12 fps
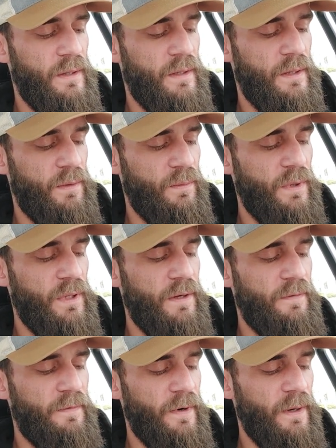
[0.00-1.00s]
and really
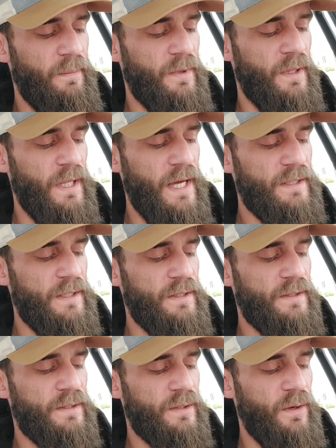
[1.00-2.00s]
affirm the
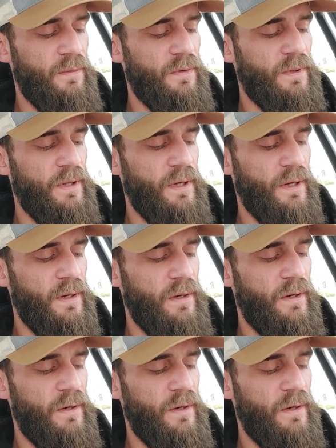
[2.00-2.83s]
lessons over the